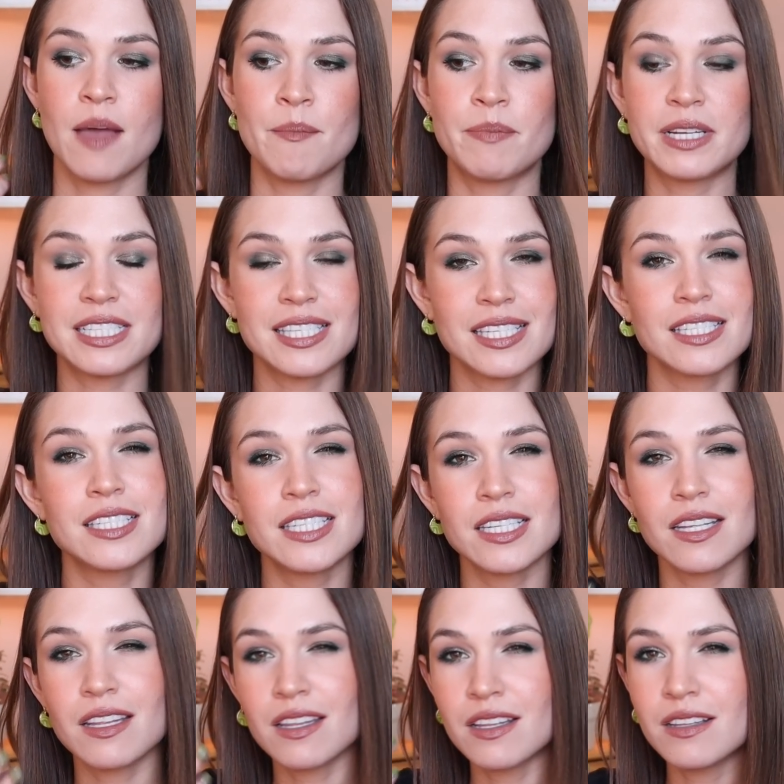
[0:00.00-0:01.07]
but
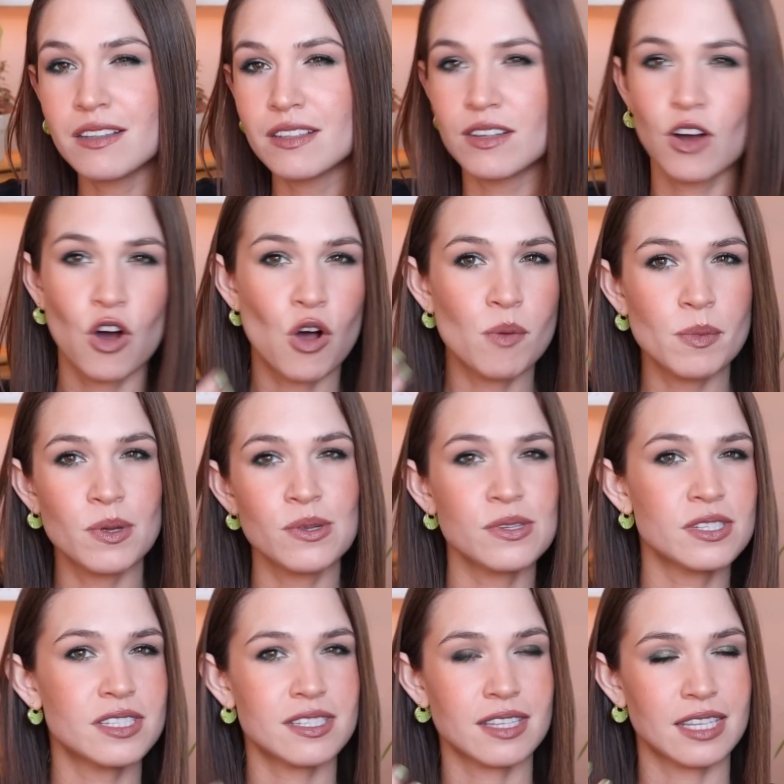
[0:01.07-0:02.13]
still
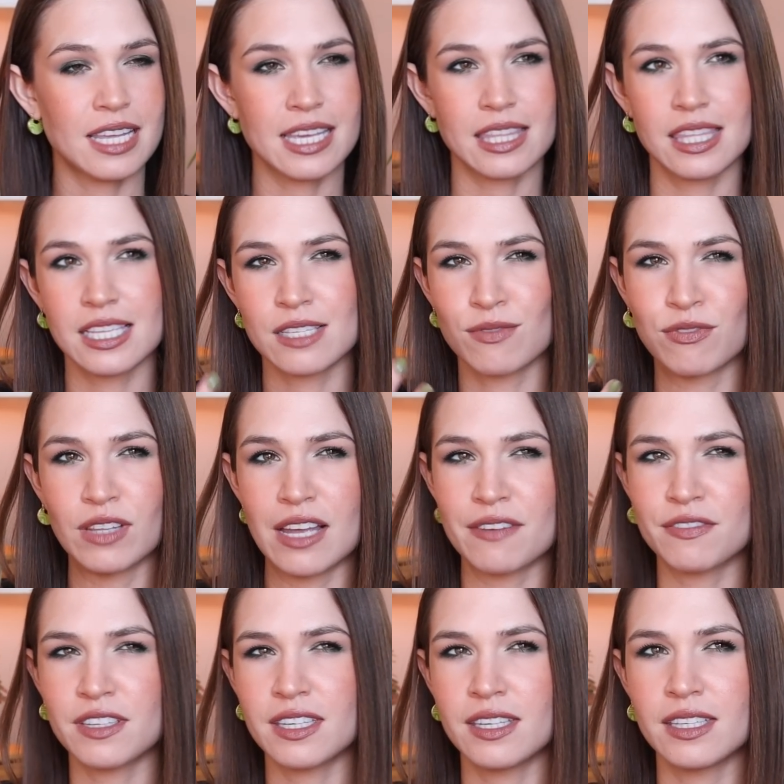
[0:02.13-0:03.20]
almost like this
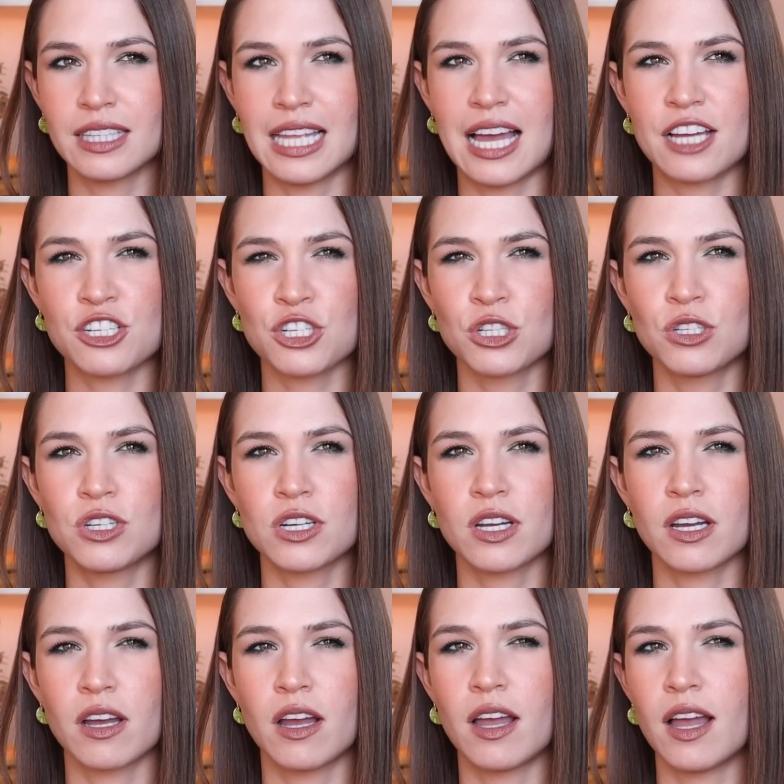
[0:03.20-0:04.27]
fluffy lash
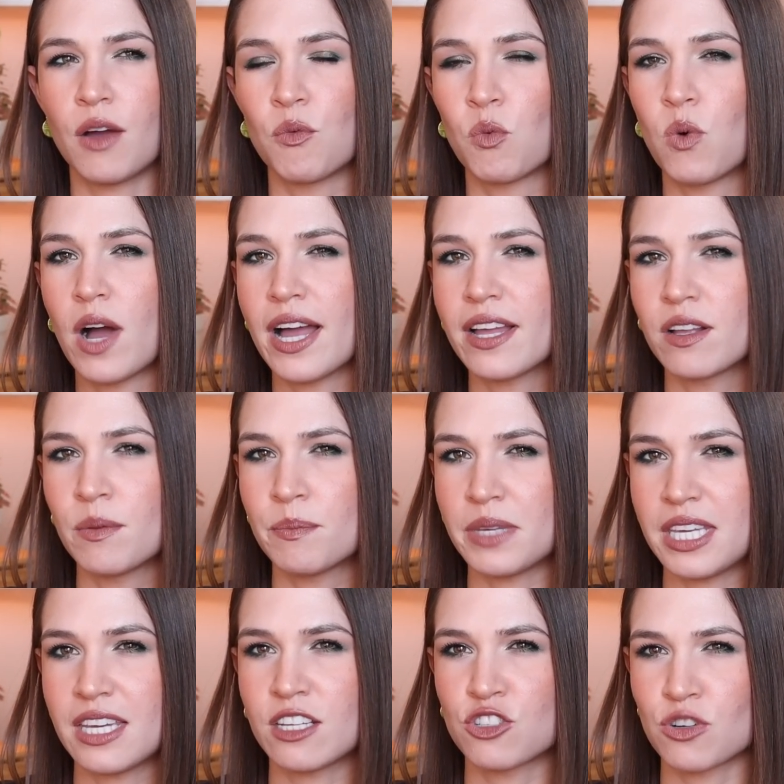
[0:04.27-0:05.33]
look while
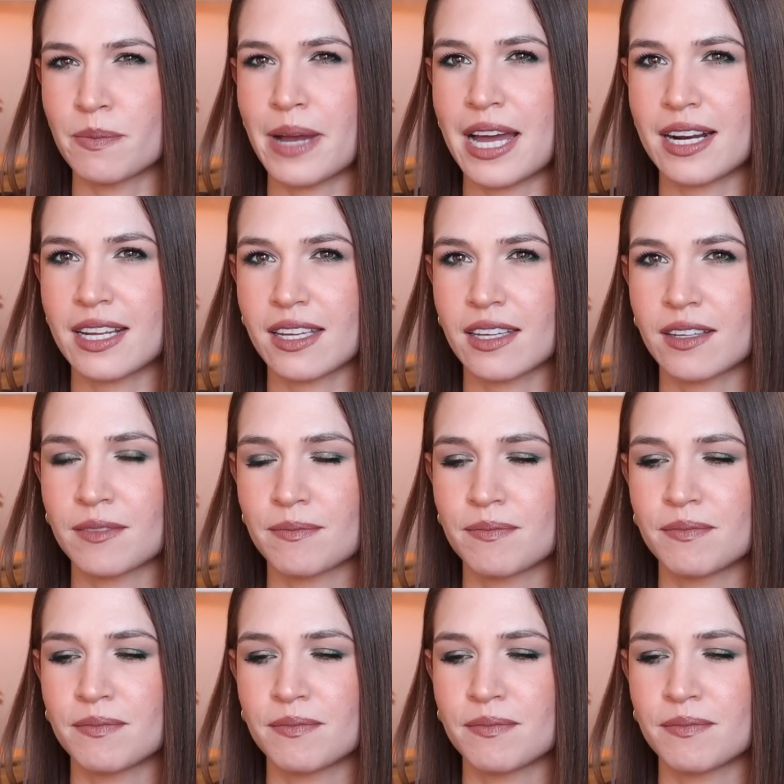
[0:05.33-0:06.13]
being dramatic.